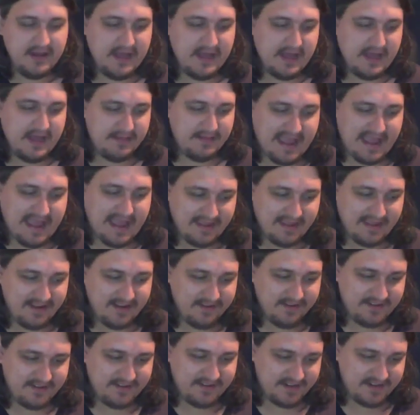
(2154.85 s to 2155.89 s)
uh, lacking
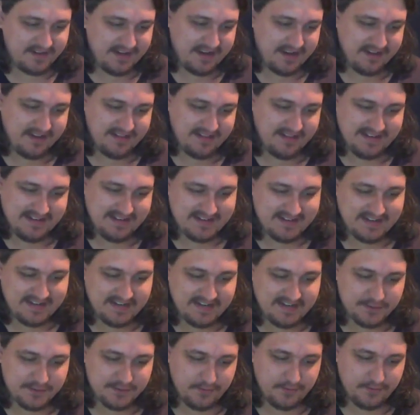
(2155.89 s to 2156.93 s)
internet,
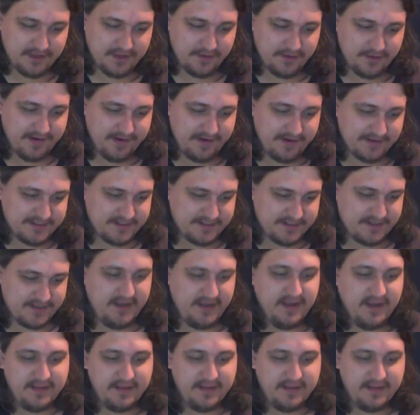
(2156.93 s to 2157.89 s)
intellectual curiosity.